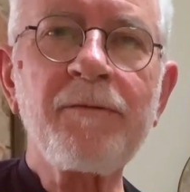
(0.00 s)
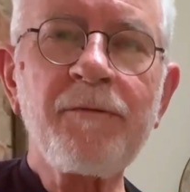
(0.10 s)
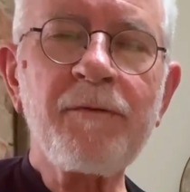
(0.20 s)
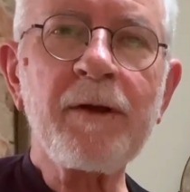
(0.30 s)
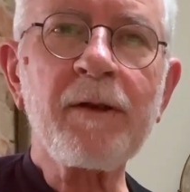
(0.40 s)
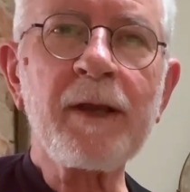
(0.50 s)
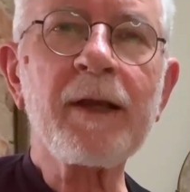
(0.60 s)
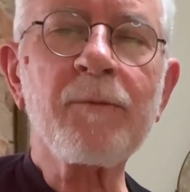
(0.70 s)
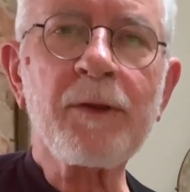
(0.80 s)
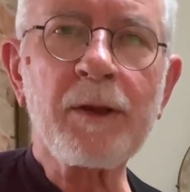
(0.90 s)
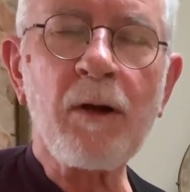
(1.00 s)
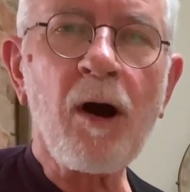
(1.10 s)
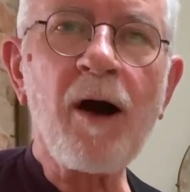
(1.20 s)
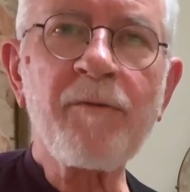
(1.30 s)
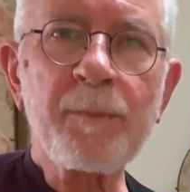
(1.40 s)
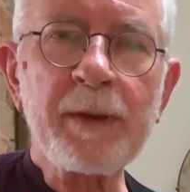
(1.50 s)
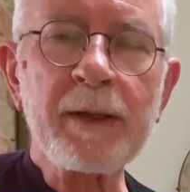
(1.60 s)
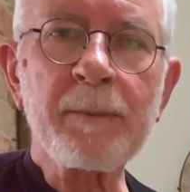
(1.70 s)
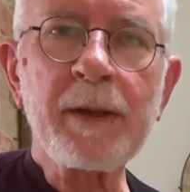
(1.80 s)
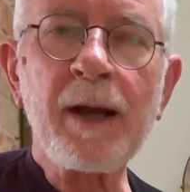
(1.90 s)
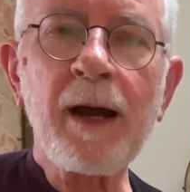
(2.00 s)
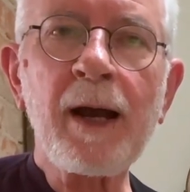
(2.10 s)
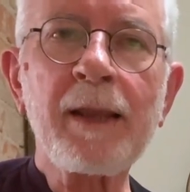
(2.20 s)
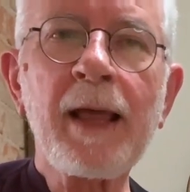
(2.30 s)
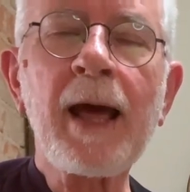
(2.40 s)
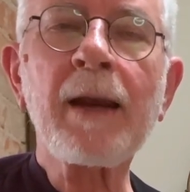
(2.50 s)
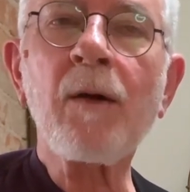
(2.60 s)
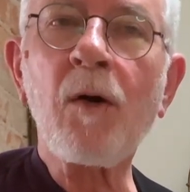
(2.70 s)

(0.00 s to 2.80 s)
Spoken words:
fill in with an offbeat behind that